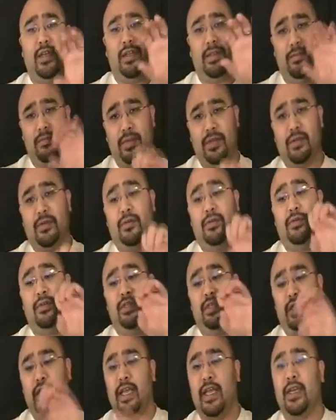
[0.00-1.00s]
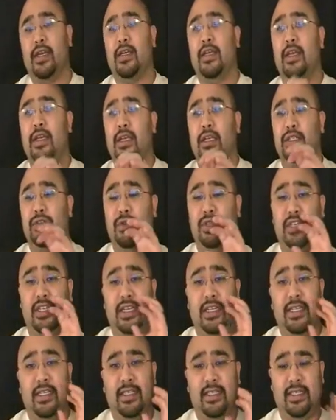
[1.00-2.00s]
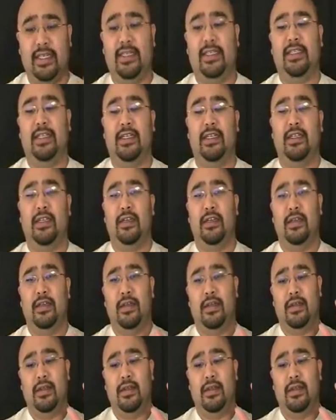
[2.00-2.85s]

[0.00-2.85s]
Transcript: in the middle and the end. So it's a consistent